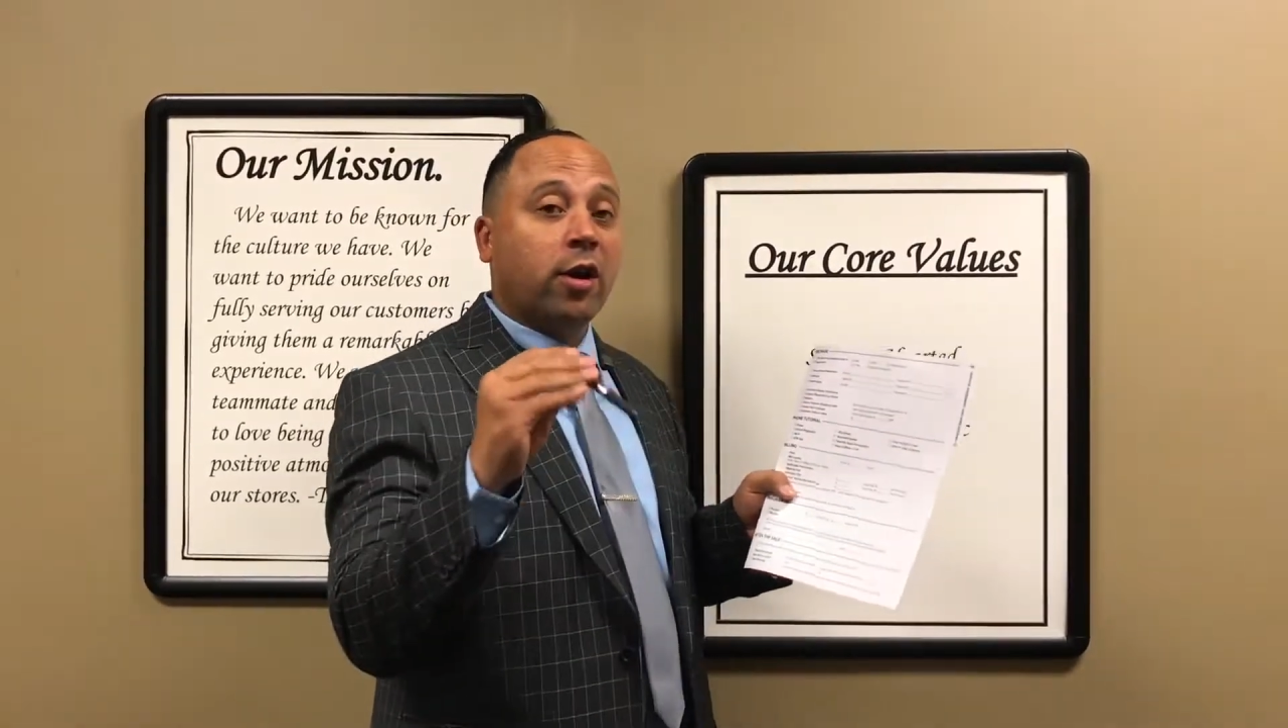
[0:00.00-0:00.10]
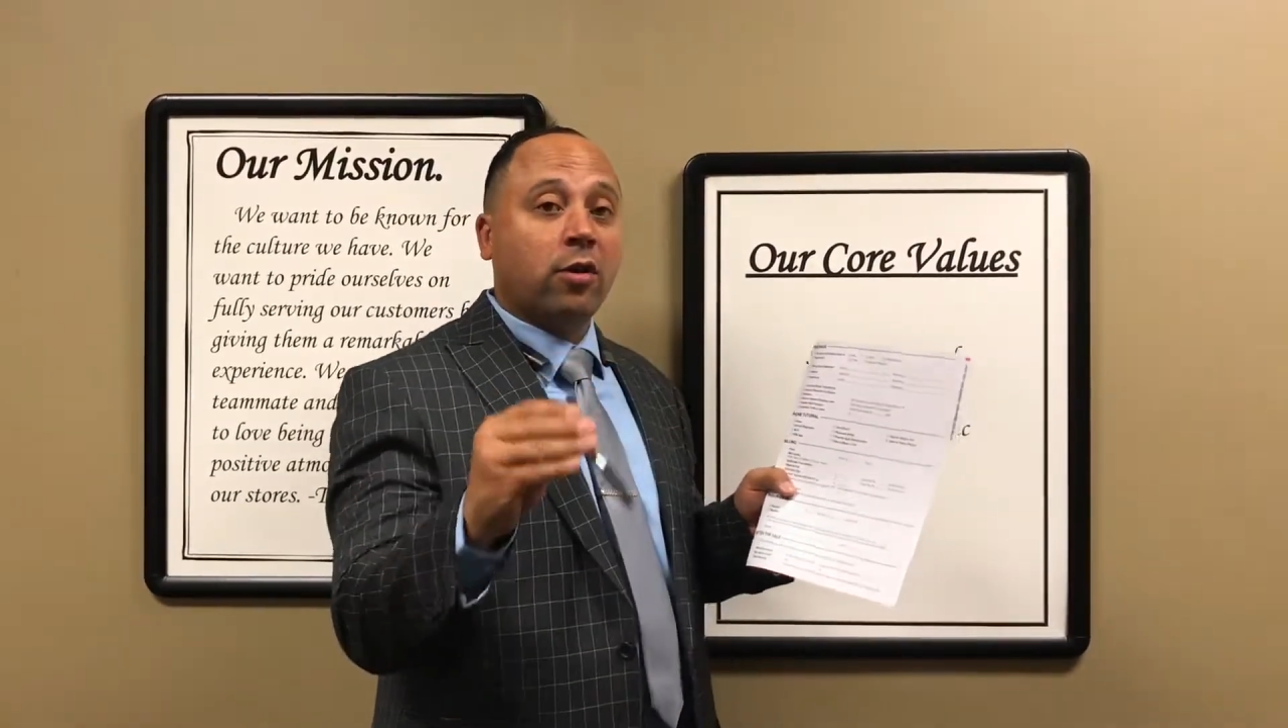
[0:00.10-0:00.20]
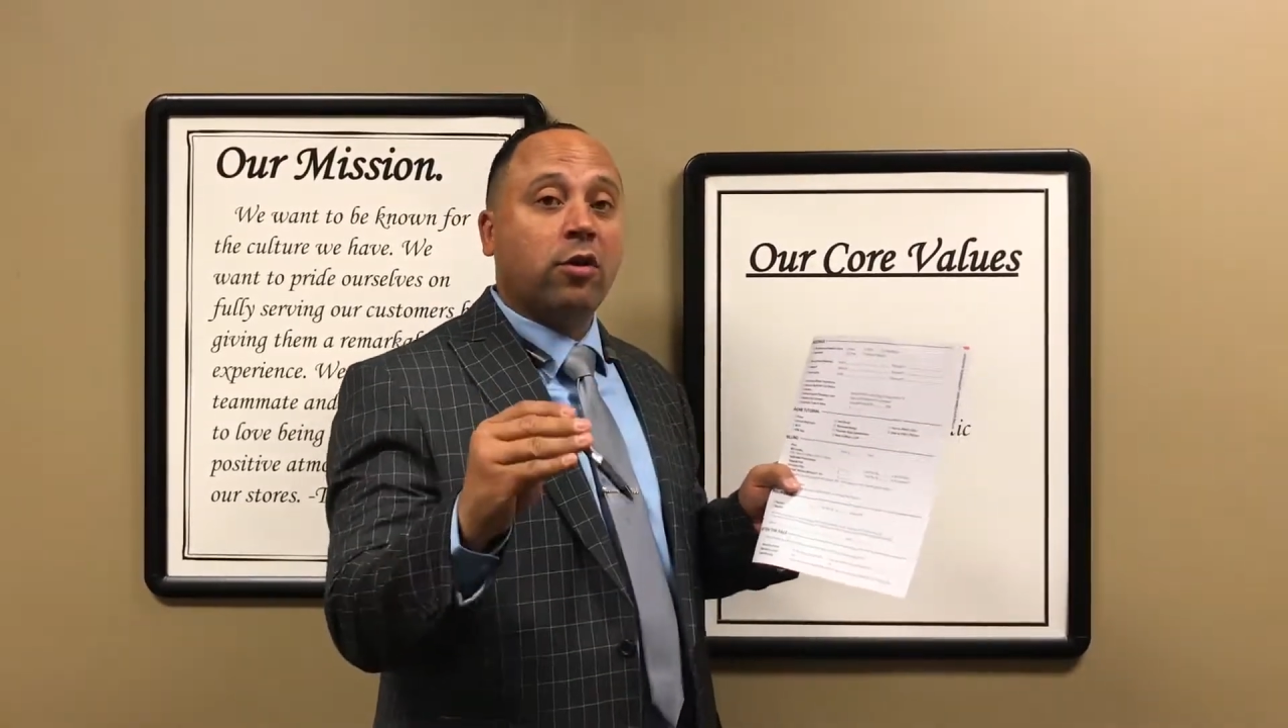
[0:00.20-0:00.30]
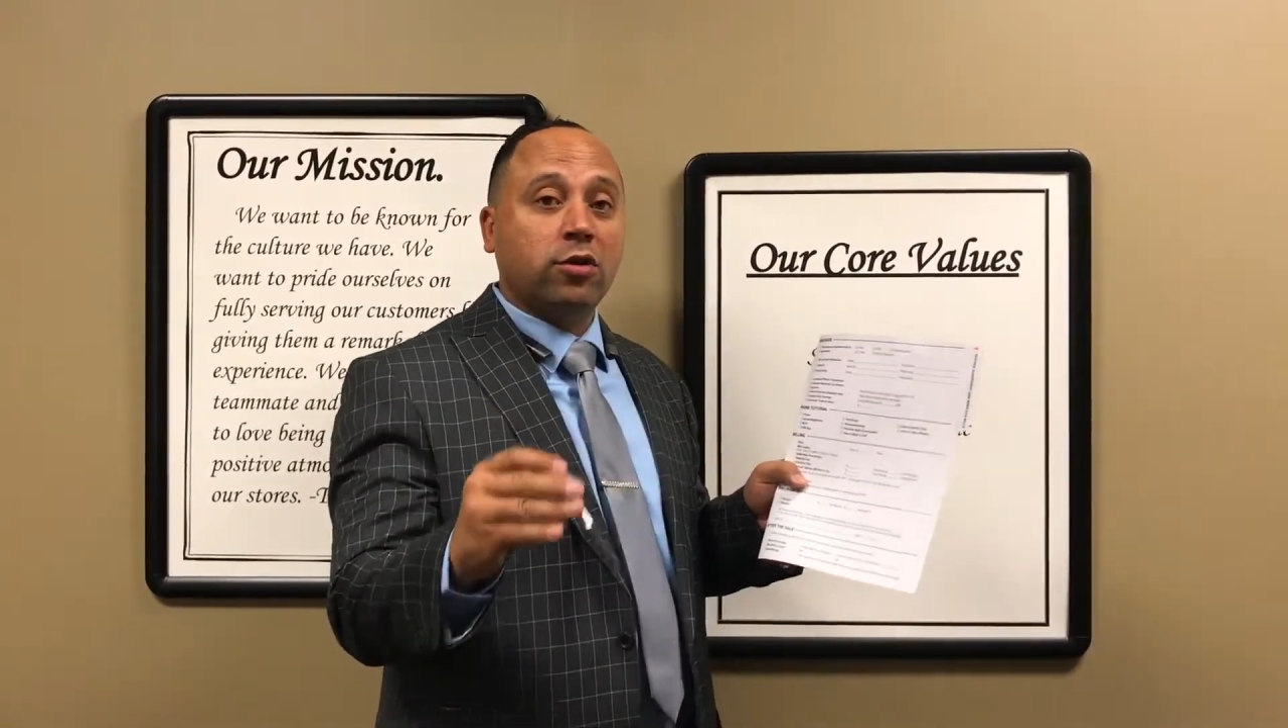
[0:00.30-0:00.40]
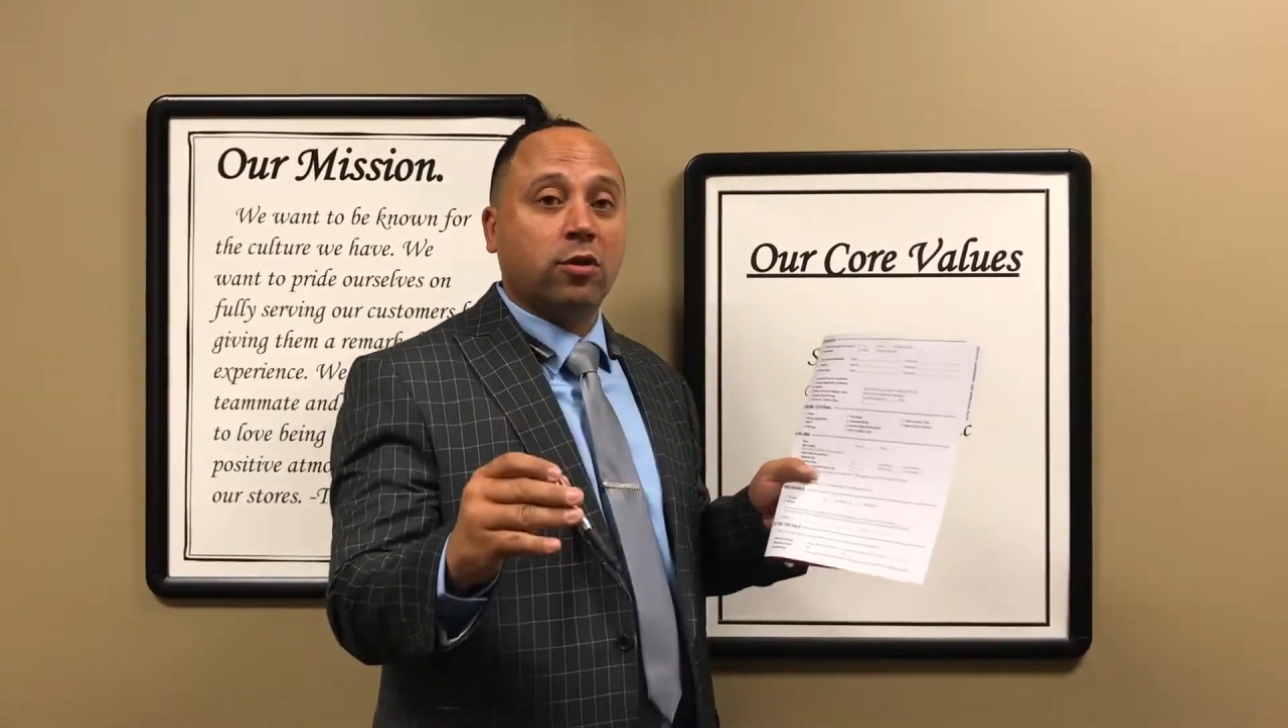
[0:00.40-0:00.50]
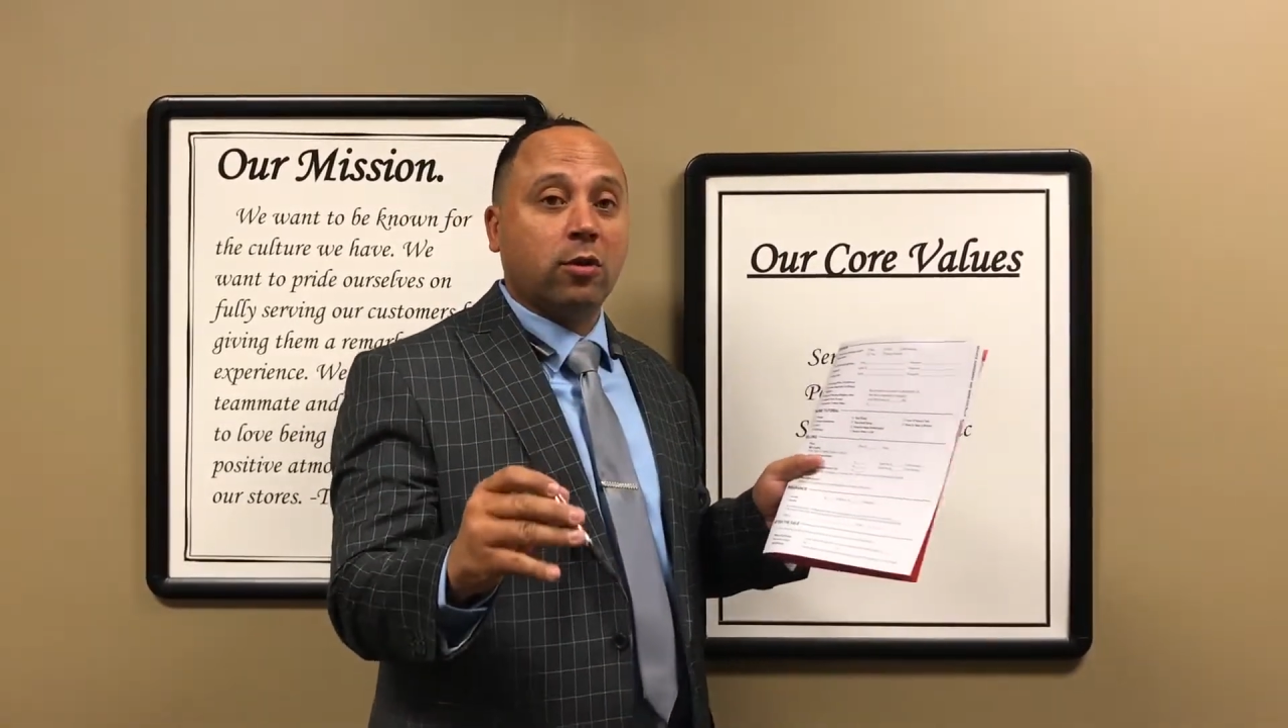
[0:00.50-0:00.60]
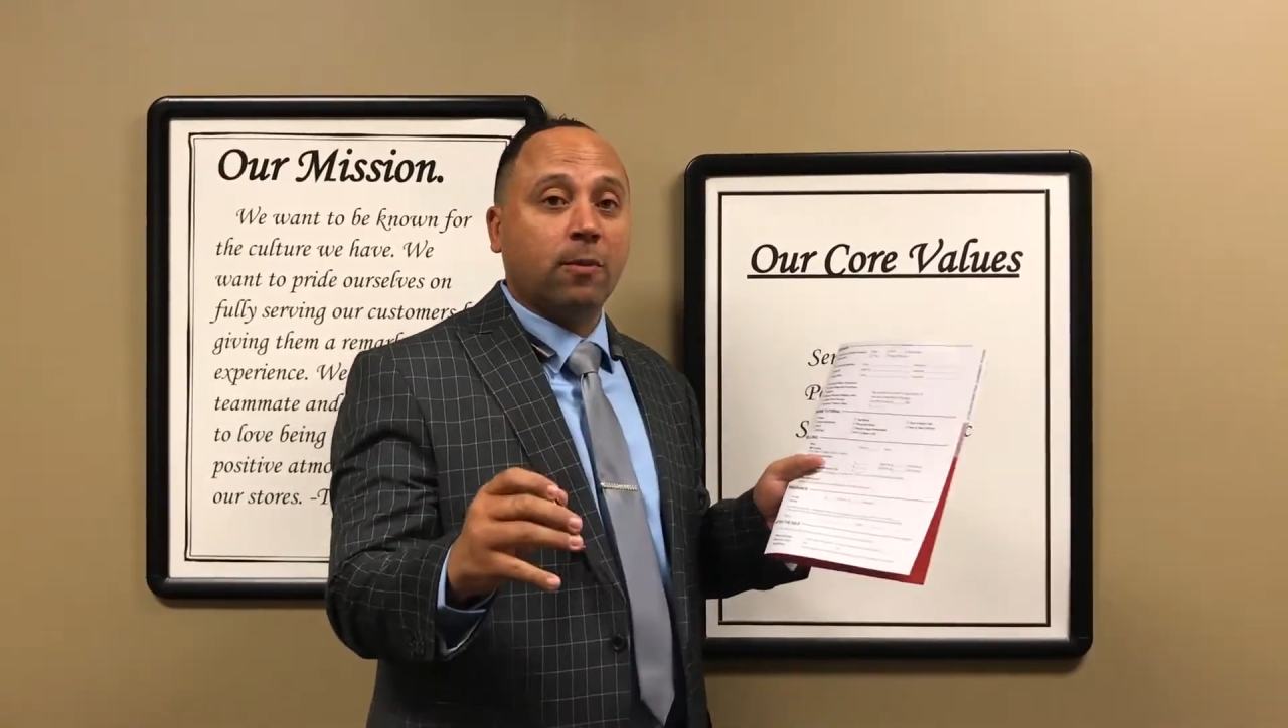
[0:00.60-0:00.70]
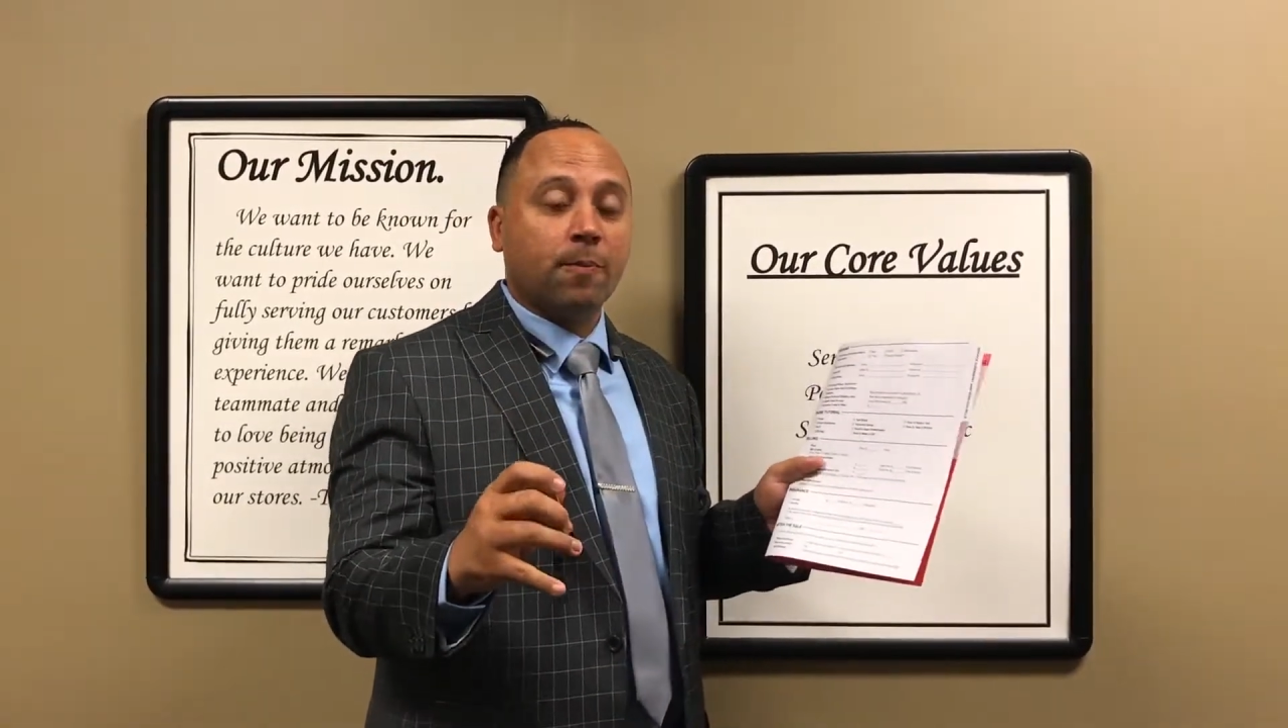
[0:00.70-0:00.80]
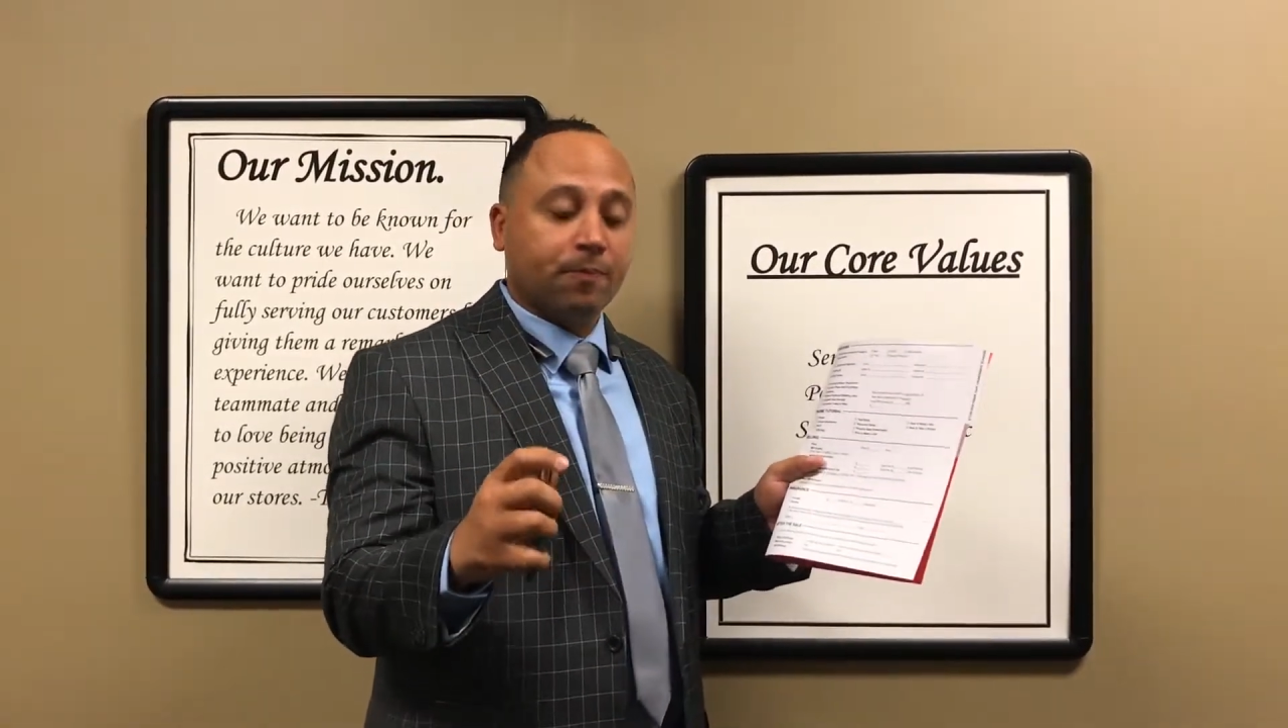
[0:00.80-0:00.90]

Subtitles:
crucial.